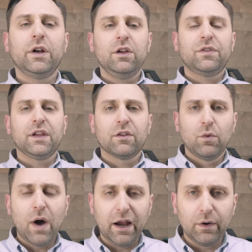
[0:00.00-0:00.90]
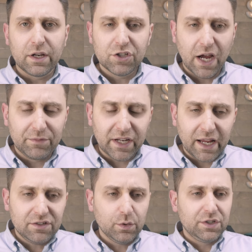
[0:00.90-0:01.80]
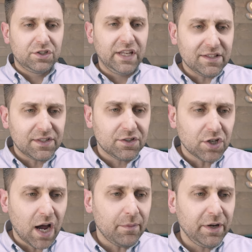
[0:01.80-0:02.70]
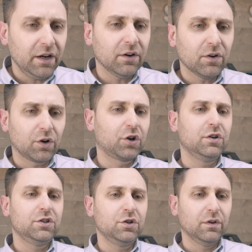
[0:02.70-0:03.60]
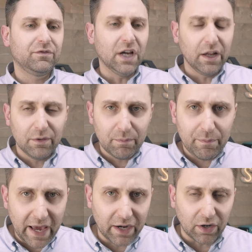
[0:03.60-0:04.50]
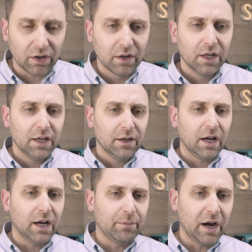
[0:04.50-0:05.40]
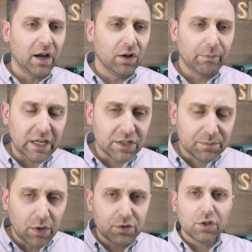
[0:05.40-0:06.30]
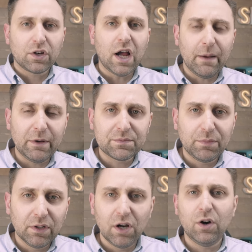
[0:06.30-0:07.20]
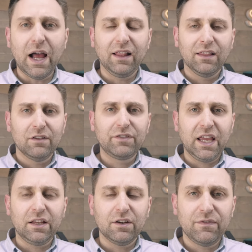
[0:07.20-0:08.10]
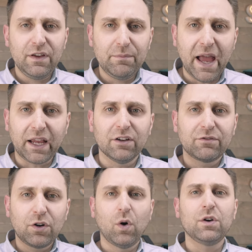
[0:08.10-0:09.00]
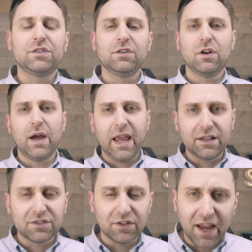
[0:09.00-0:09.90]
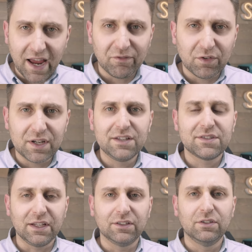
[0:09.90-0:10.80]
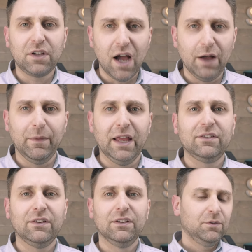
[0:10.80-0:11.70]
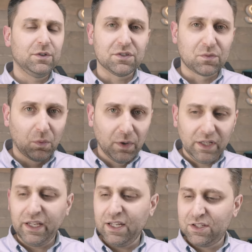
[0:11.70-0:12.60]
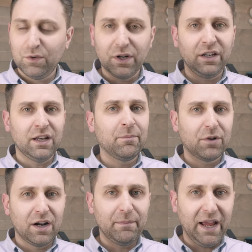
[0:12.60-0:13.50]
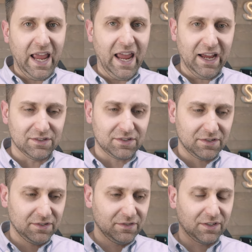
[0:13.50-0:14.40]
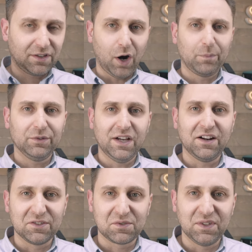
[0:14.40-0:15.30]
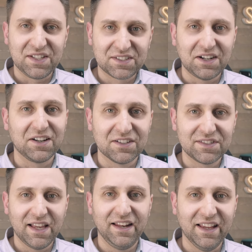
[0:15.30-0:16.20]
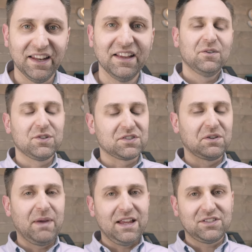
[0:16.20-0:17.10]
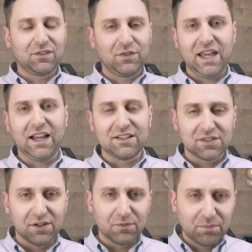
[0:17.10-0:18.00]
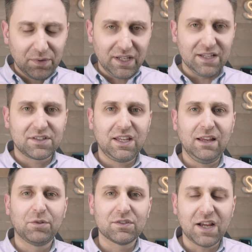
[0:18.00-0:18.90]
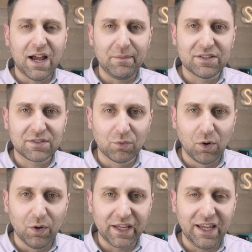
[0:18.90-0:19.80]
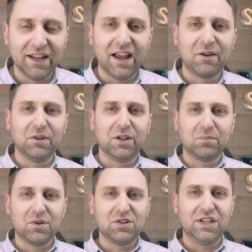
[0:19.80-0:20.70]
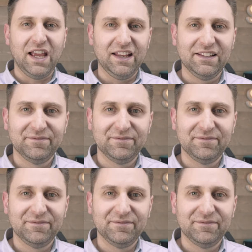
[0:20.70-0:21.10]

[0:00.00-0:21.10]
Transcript: What do you think of the wiring job? Did I do a decent job here or could you have done better? Uh, by all means, post your comments below. I love getting your feedback, and of course, you know I answer every single comment, which is really doing a number on my hands. The carpal tunnel is really starting to set in, which is an amazing thing, so please keep those comments rolling in. I really appreciate it.